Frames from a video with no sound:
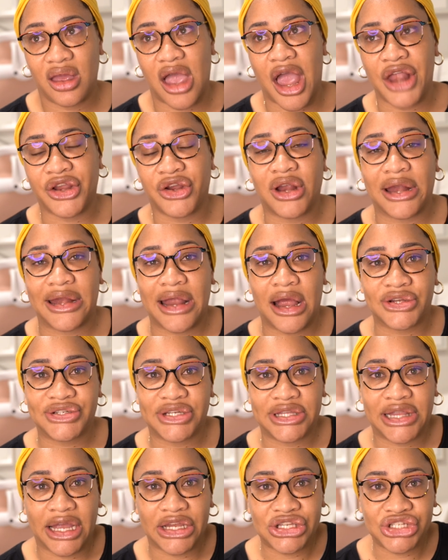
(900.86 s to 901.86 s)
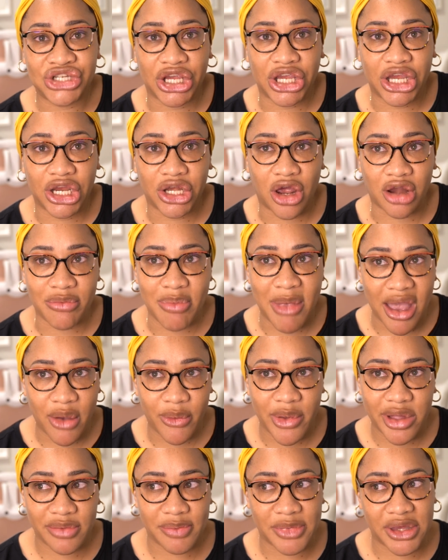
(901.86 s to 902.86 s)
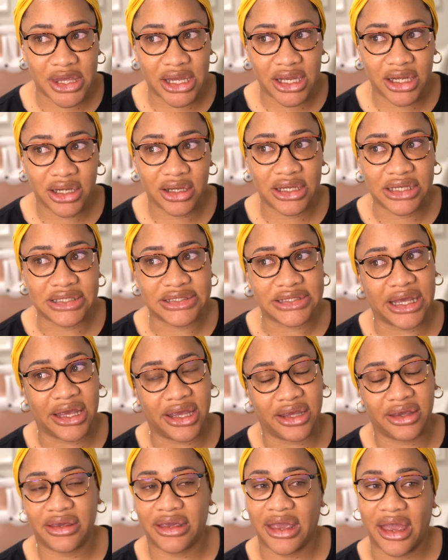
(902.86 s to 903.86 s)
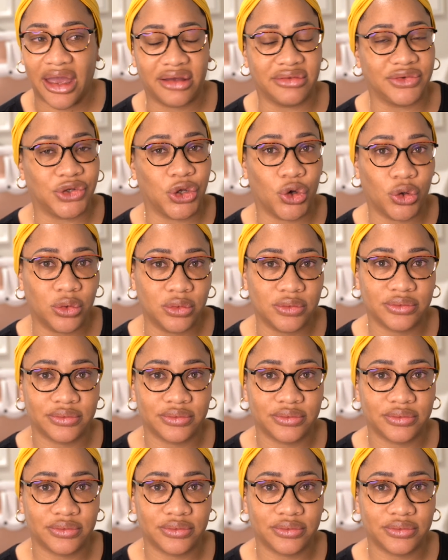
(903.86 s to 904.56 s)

and you're not actually like checking on my well-being, it's like, yeah, no.